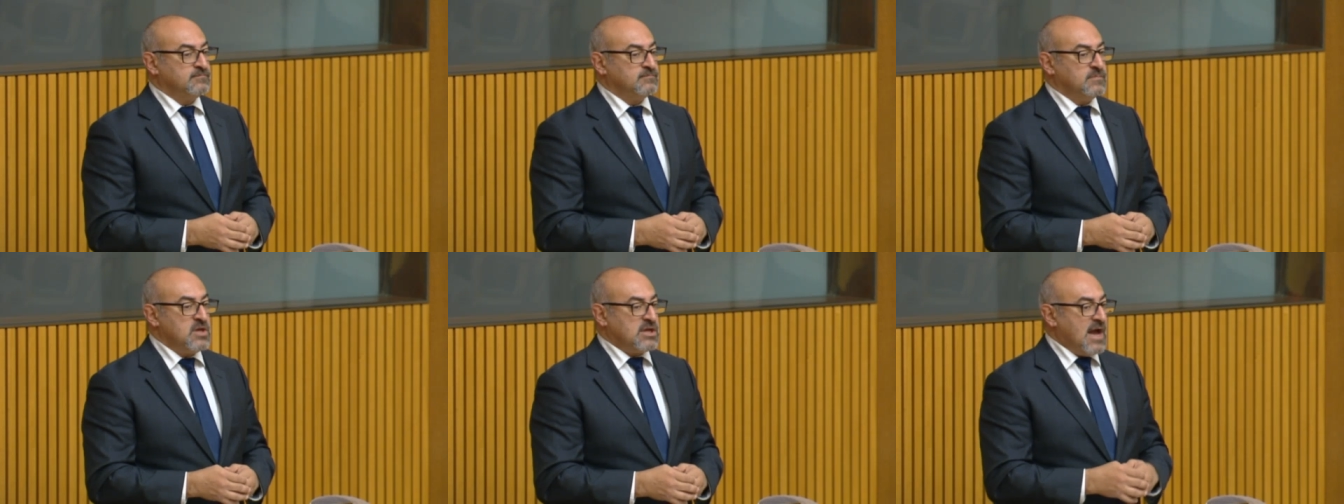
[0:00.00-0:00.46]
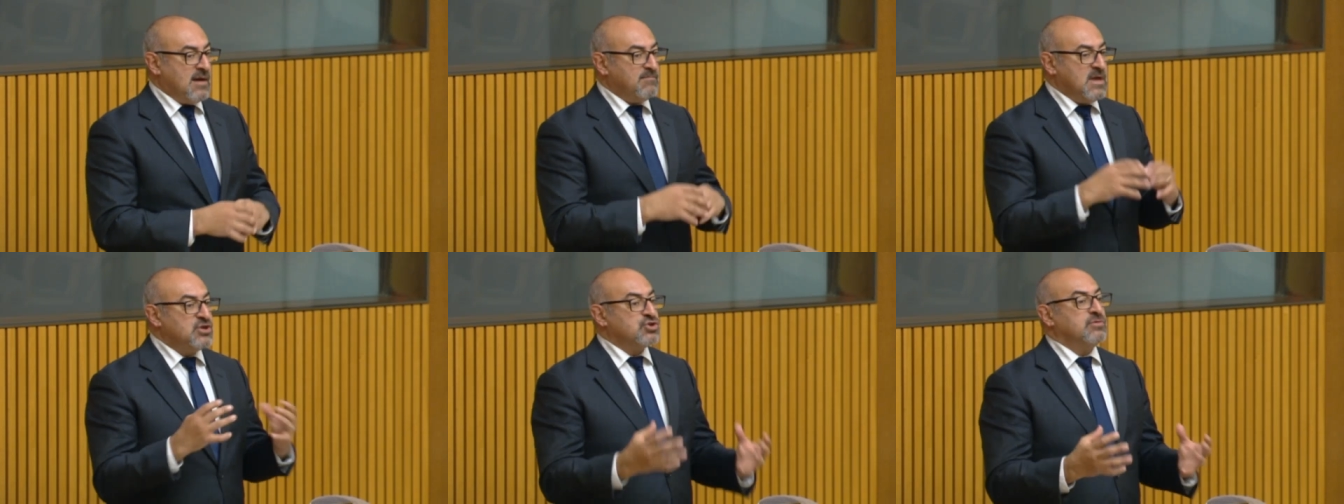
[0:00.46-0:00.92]
You can't
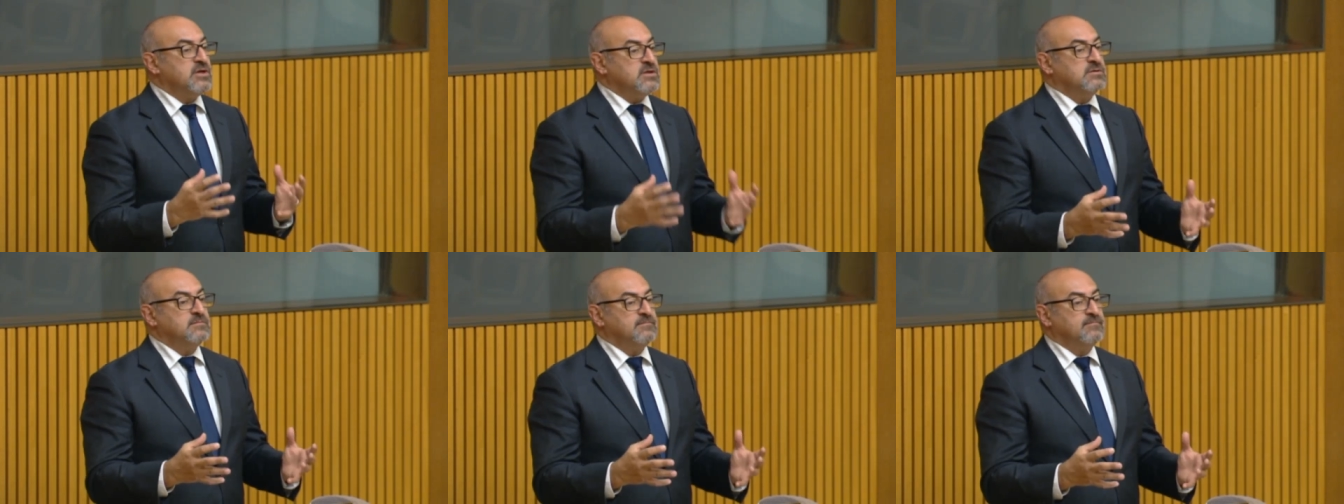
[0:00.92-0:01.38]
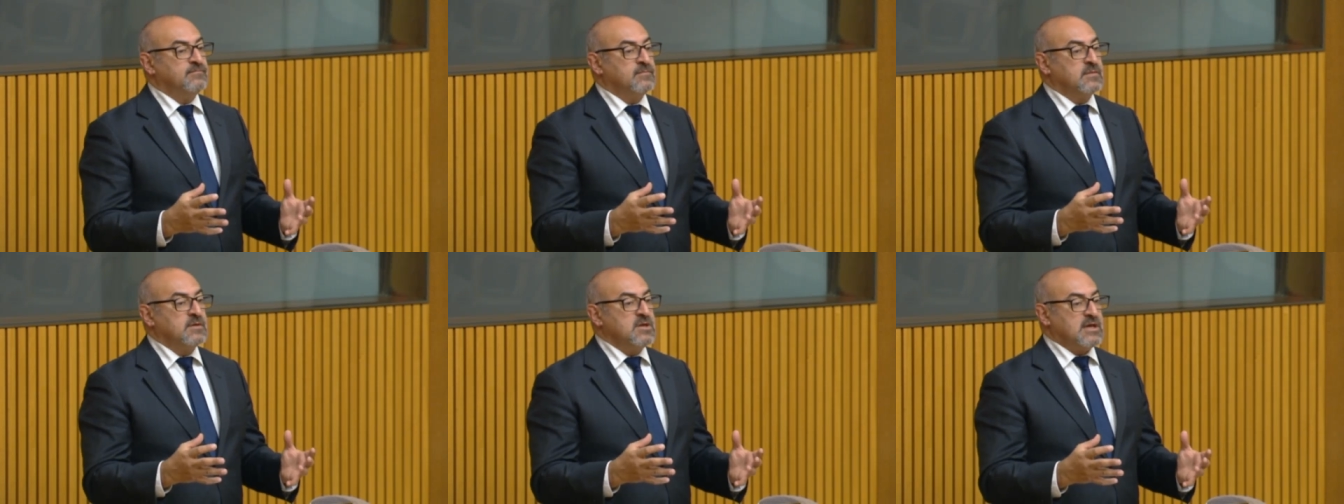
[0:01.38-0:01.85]
measure it,
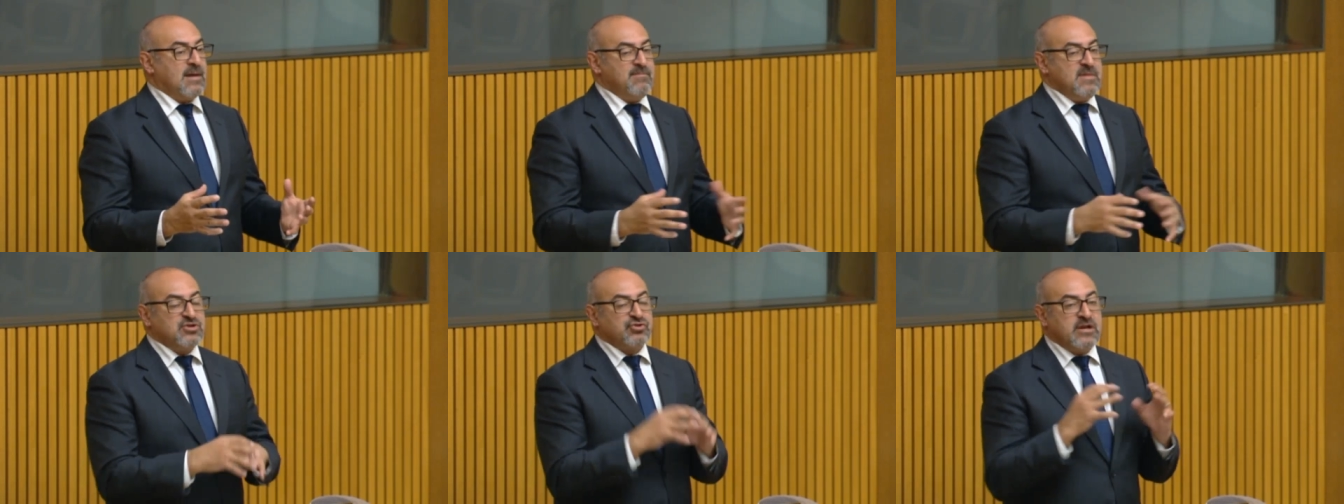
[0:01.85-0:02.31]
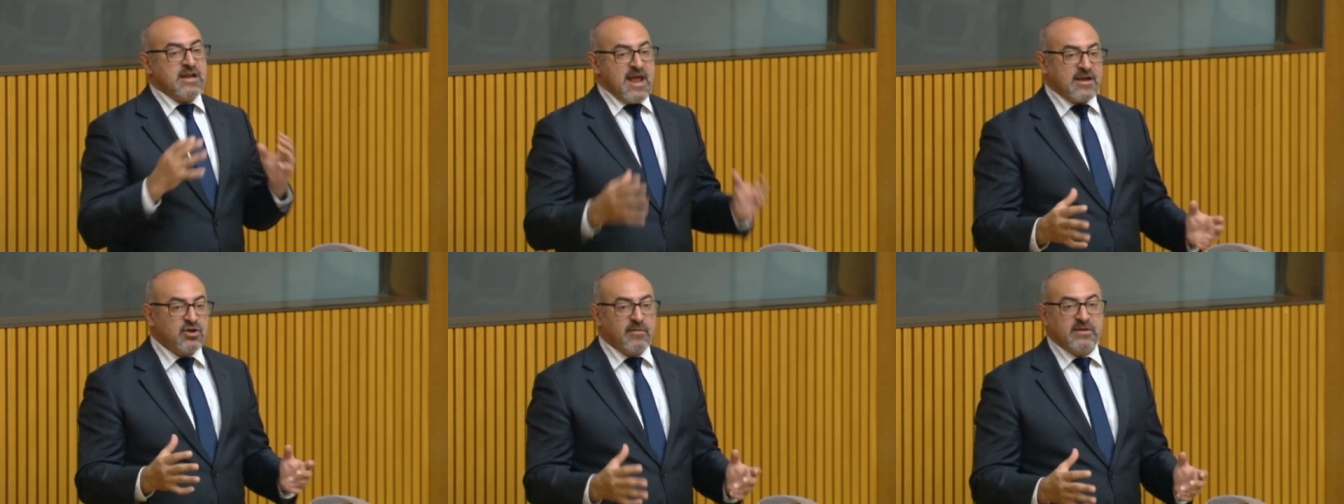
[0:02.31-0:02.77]
you can't measure it in
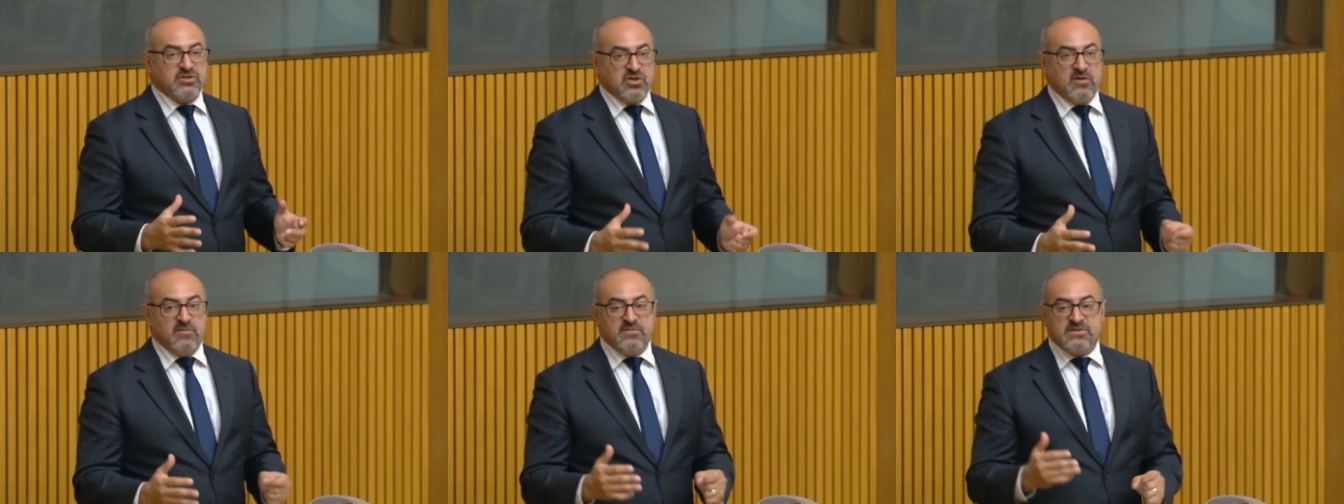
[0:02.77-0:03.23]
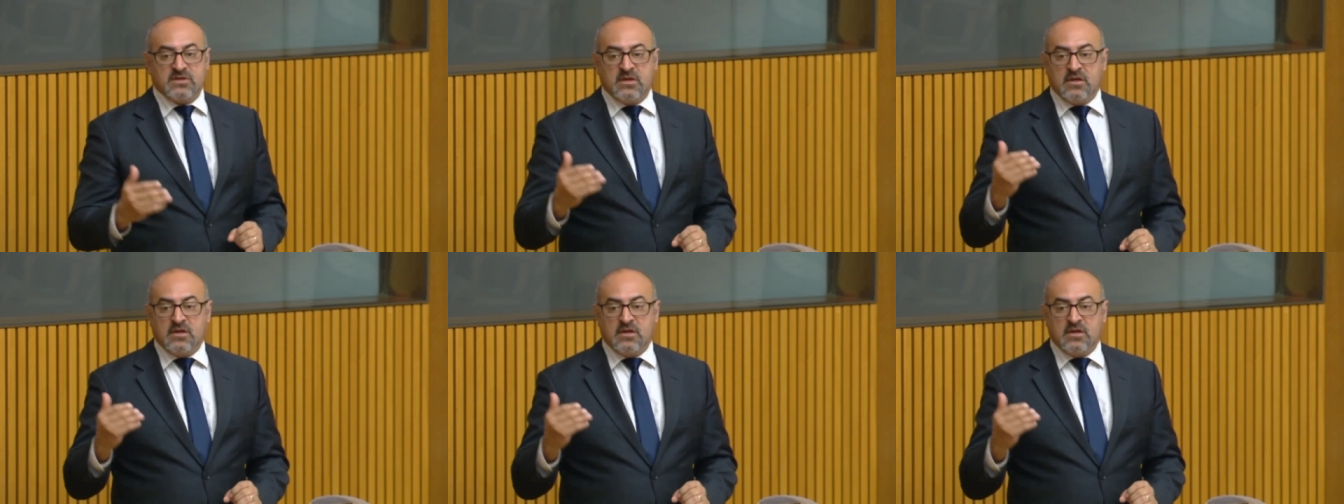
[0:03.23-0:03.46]
economic terms,